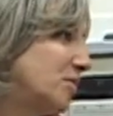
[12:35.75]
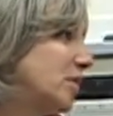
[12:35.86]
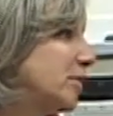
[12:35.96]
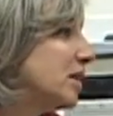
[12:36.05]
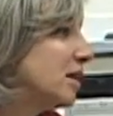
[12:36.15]

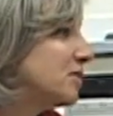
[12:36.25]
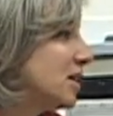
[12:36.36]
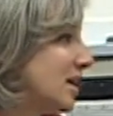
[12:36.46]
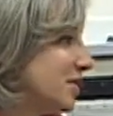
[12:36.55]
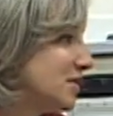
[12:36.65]
would love to
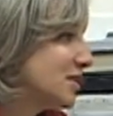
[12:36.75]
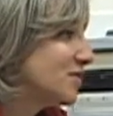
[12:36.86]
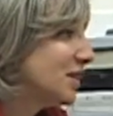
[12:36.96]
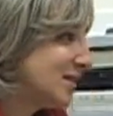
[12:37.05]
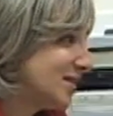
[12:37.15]
have this
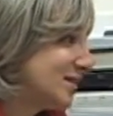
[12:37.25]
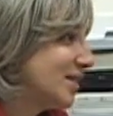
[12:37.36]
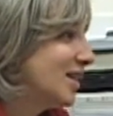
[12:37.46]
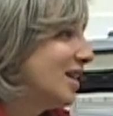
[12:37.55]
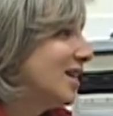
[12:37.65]
funded,
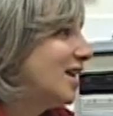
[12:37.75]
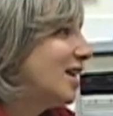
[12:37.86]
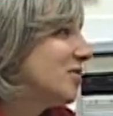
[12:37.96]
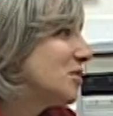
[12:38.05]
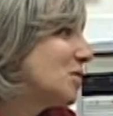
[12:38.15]

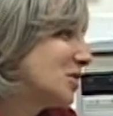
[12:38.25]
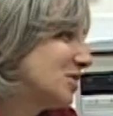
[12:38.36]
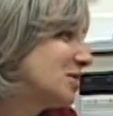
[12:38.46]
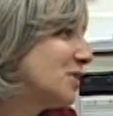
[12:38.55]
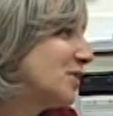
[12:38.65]
of course,
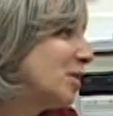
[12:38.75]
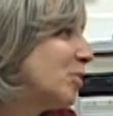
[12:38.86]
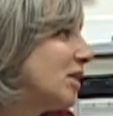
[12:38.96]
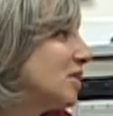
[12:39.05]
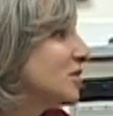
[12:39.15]
so that
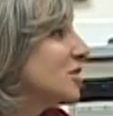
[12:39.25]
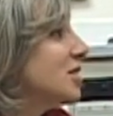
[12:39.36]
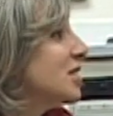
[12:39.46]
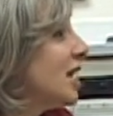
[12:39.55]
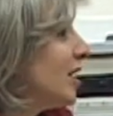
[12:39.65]
parents could
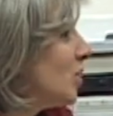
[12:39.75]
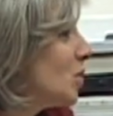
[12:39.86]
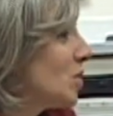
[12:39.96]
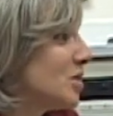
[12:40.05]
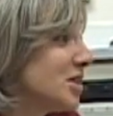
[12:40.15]
take
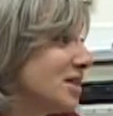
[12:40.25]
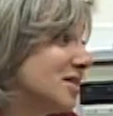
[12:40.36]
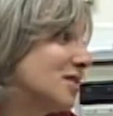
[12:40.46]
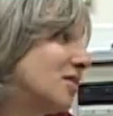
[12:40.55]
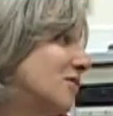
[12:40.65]

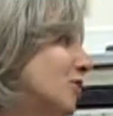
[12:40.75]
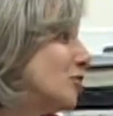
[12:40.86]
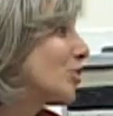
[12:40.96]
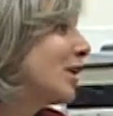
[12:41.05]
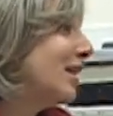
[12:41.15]
courses for
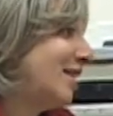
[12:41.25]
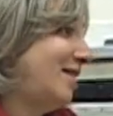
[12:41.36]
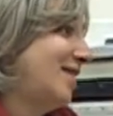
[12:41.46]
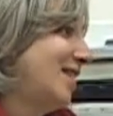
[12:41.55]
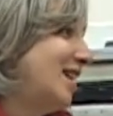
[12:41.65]
free.
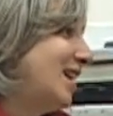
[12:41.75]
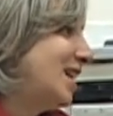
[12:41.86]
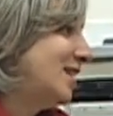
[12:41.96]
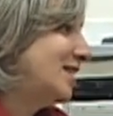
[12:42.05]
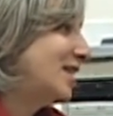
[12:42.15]

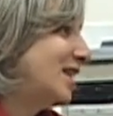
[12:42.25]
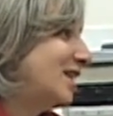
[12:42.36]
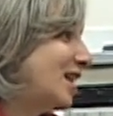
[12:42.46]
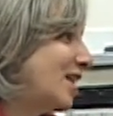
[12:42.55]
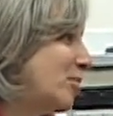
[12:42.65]
And that
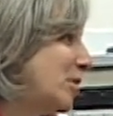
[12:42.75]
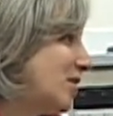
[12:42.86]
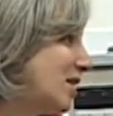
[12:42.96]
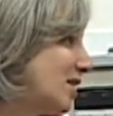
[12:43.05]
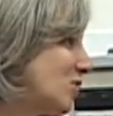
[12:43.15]

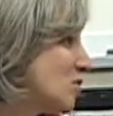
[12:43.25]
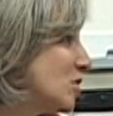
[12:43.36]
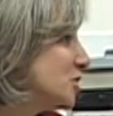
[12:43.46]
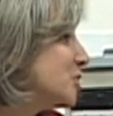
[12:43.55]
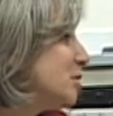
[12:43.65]
a
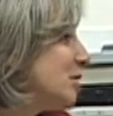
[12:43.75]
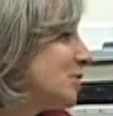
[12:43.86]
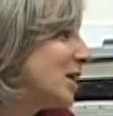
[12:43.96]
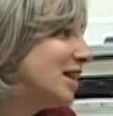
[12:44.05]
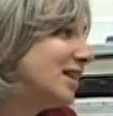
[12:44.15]
course would be
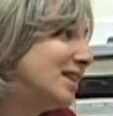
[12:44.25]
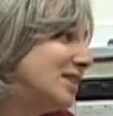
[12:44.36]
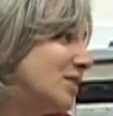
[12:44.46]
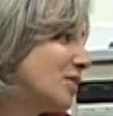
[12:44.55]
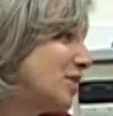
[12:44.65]
right
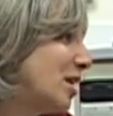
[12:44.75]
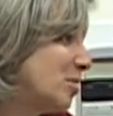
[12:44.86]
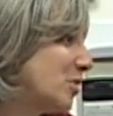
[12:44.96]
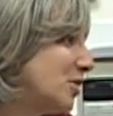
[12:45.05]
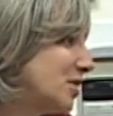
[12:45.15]
in their
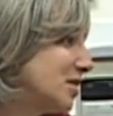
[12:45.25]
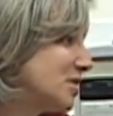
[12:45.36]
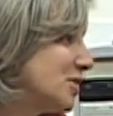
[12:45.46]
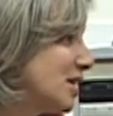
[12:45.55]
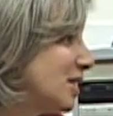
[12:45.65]
neighborhood,
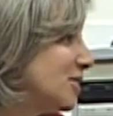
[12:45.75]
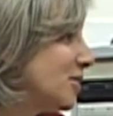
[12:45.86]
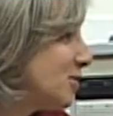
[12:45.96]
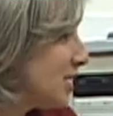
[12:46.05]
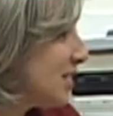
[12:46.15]
so they
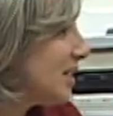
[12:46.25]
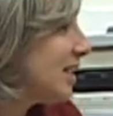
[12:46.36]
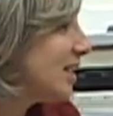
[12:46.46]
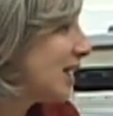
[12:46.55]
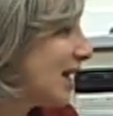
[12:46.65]
could really
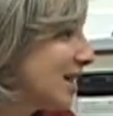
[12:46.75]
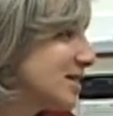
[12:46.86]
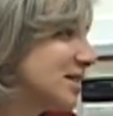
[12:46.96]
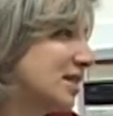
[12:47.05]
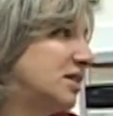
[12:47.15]

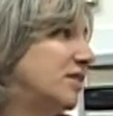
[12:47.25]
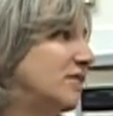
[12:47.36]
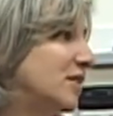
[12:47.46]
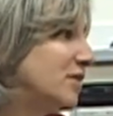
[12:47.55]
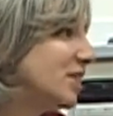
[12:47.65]
access it
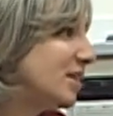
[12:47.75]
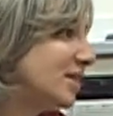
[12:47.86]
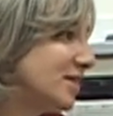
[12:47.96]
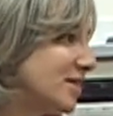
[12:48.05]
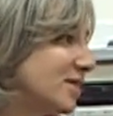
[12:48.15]
very
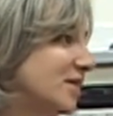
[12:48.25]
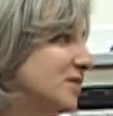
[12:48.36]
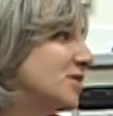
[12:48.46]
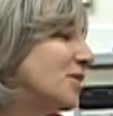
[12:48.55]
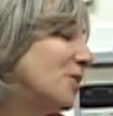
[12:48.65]
easily.
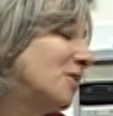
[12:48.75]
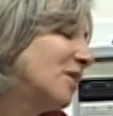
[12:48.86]
So